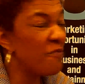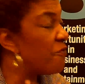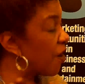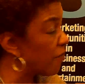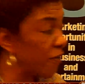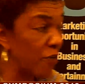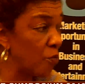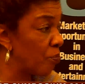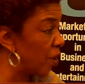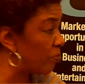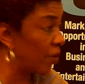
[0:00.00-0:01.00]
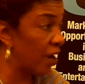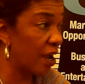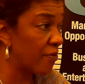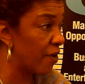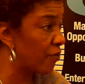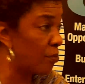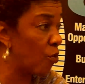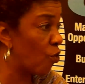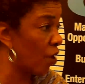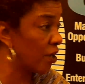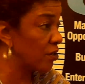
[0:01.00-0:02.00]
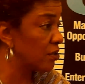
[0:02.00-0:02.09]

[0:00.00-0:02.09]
Very few people I have ever mourned.